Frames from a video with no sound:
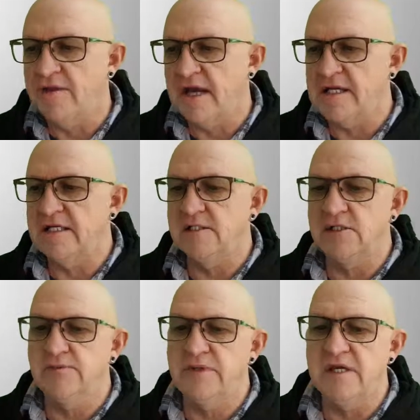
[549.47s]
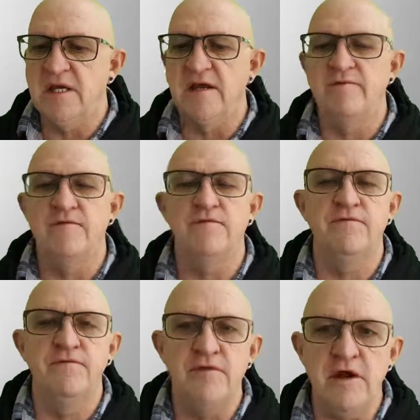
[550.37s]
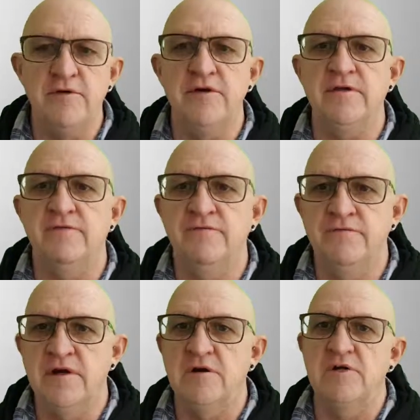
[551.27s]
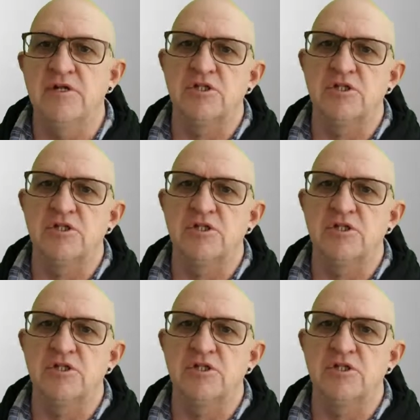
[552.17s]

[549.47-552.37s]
they need to be in very